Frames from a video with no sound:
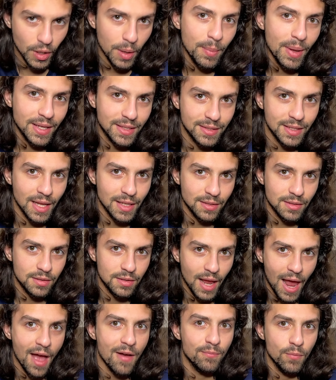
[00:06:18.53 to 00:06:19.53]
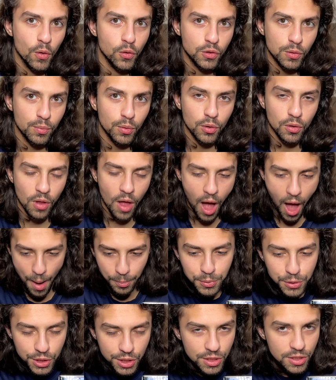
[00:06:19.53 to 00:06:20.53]
sense to have multiple
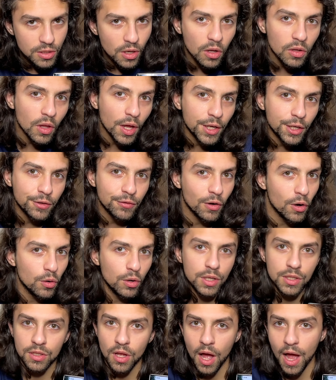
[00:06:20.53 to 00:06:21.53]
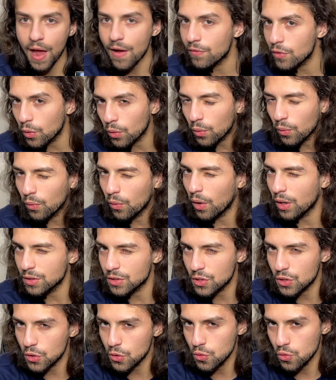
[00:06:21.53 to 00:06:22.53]
options to unlock your phone, because not everyone wants
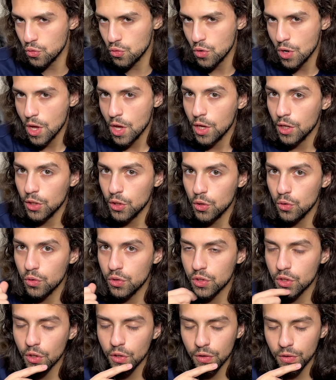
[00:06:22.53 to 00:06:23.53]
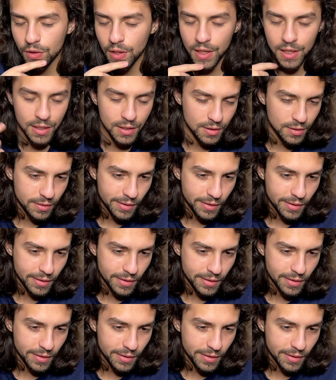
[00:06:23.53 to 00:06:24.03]
to use certain things.